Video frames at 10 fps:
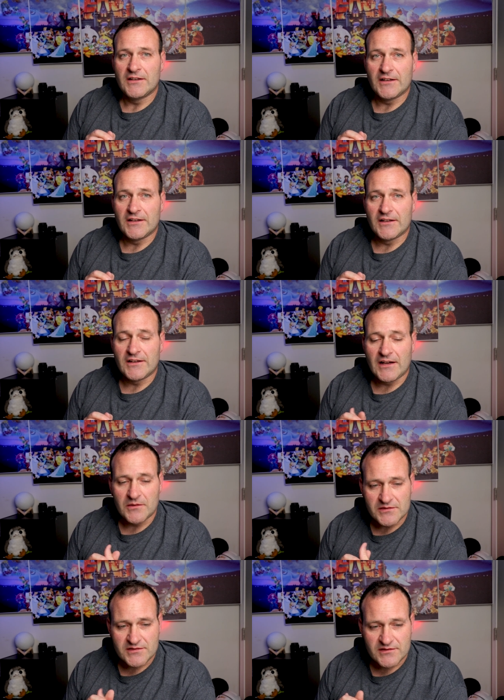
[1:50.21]
uh,
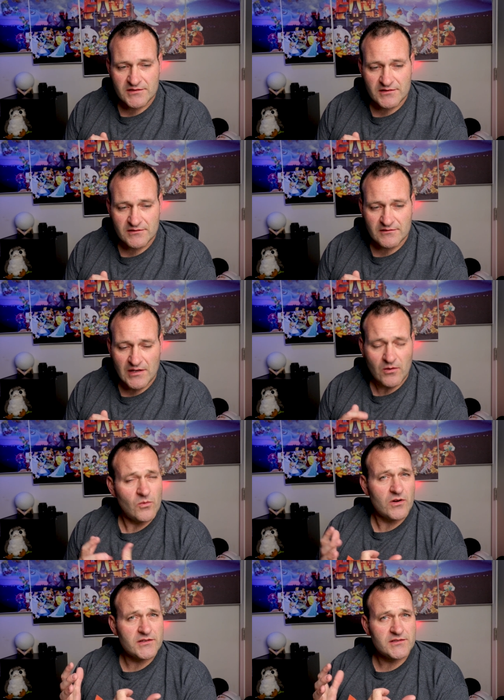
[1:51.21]
how it's how
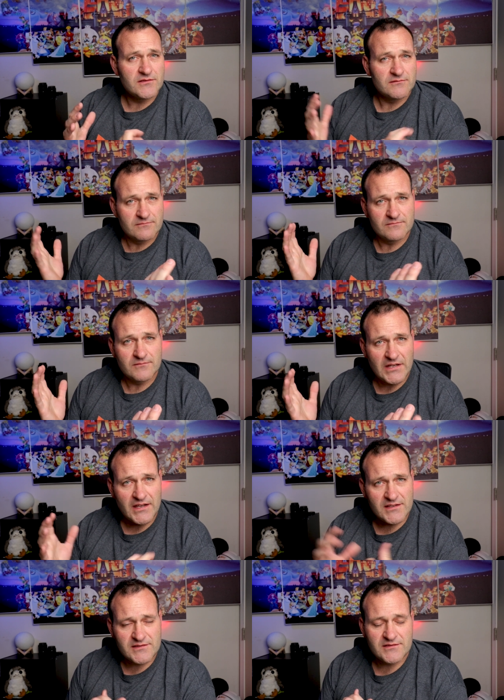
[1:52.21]
it works, I
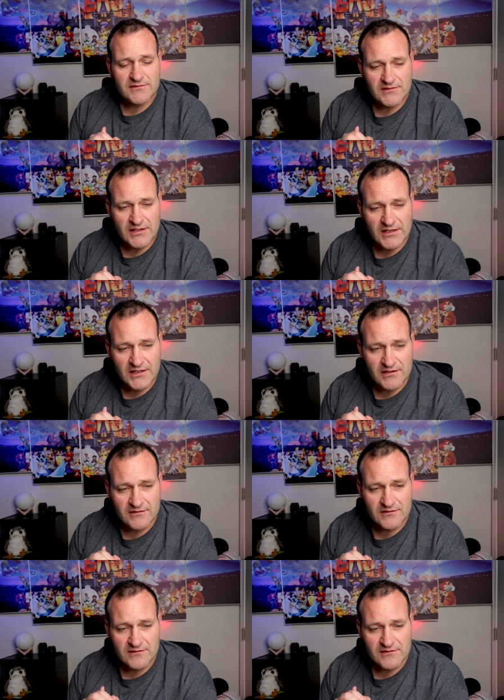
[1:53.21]
guess. Uh,
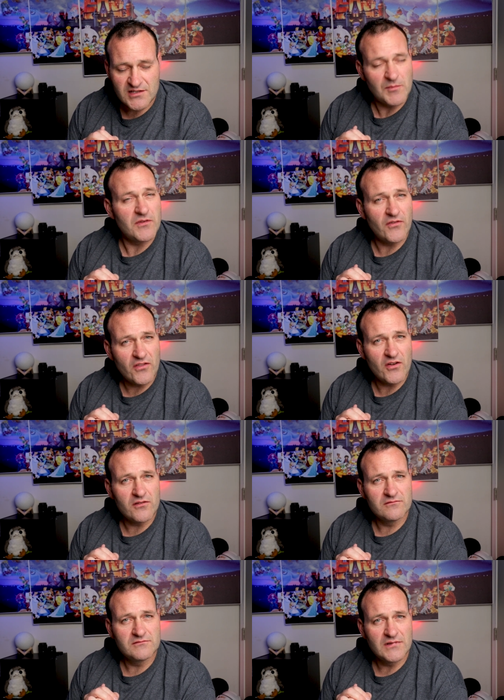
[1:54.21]
it's gonna be fun
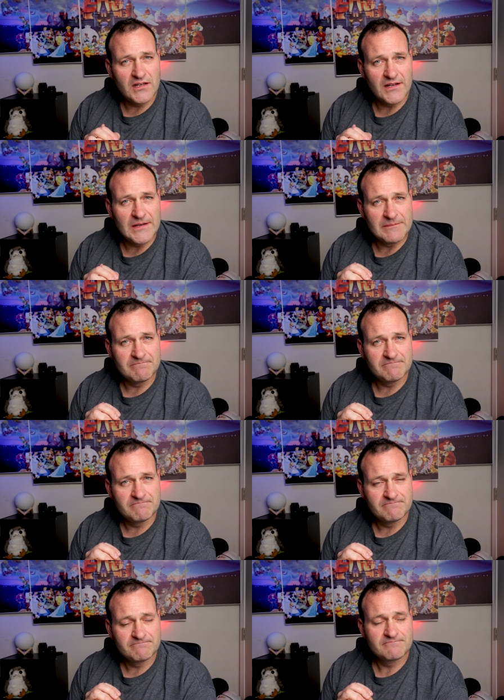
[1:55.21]
though. Um,
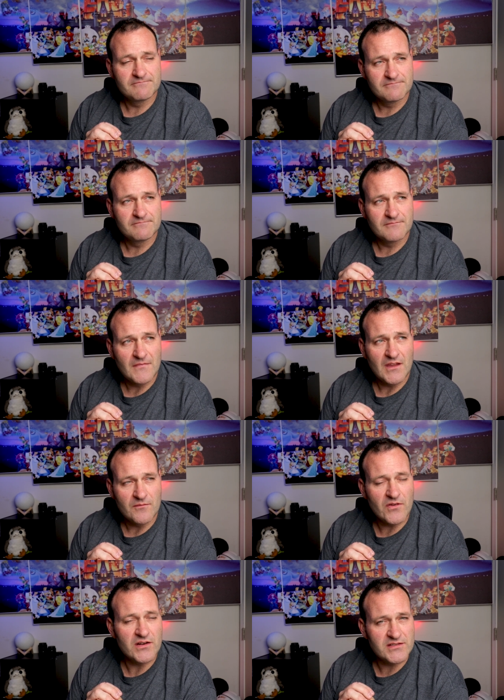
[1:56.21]

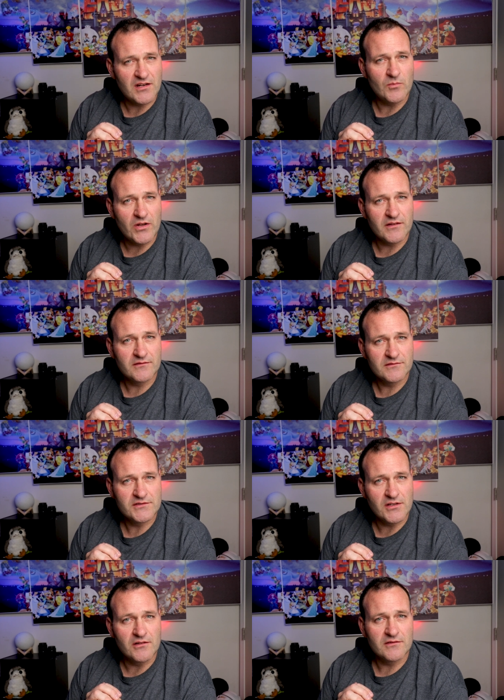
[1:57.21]
very excited about it.
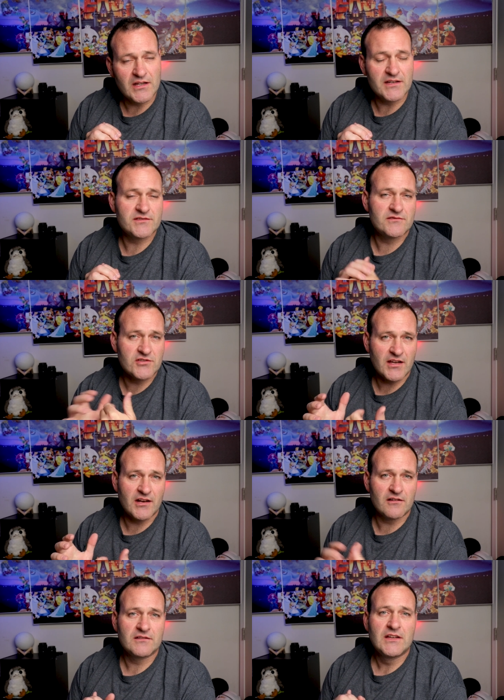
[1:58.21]
So guys, check
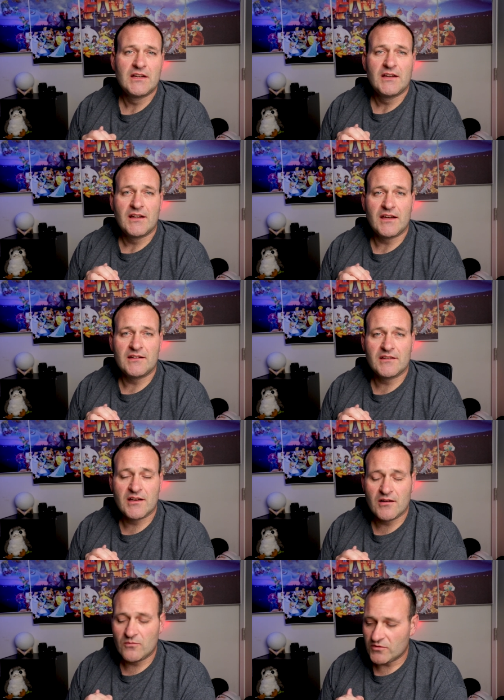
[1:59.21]
it out. And
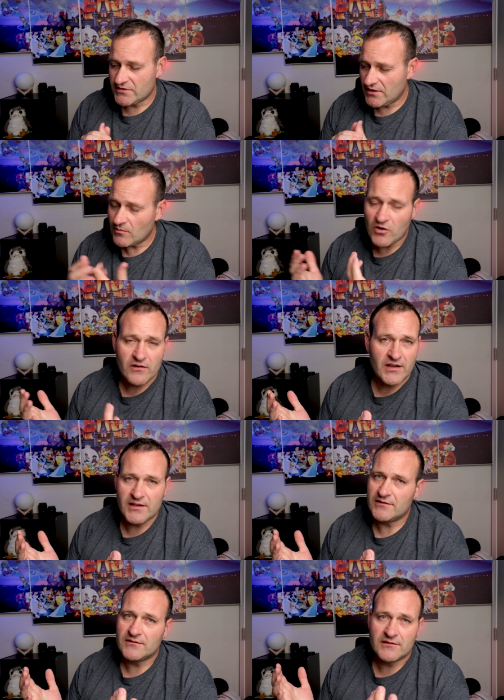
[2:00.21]
uh, we'll see you tomorrow
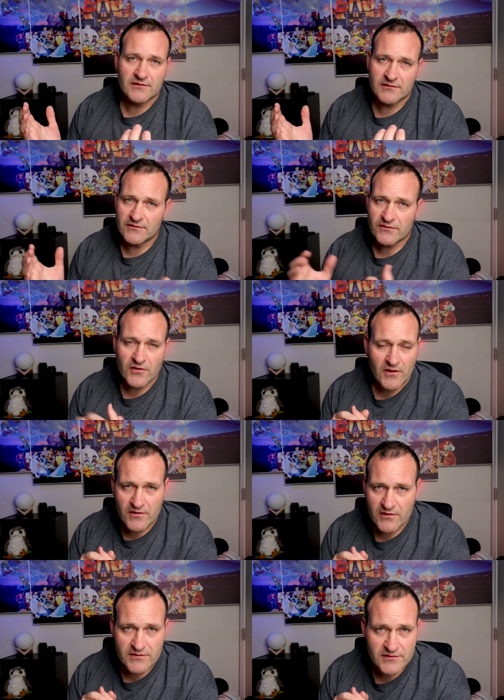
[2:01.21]
night for
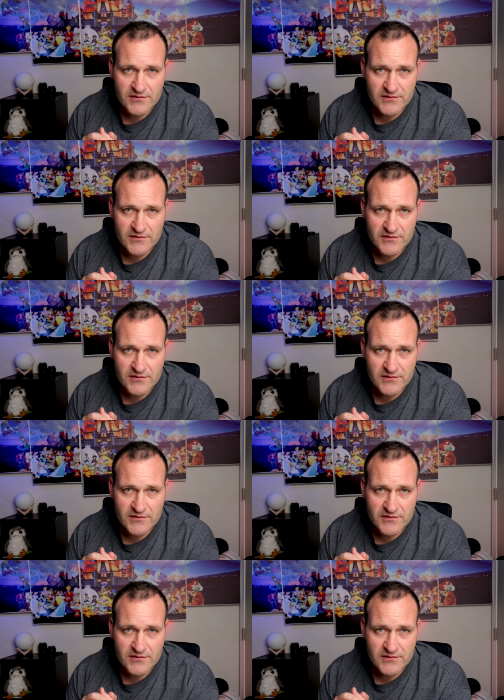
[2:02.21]
another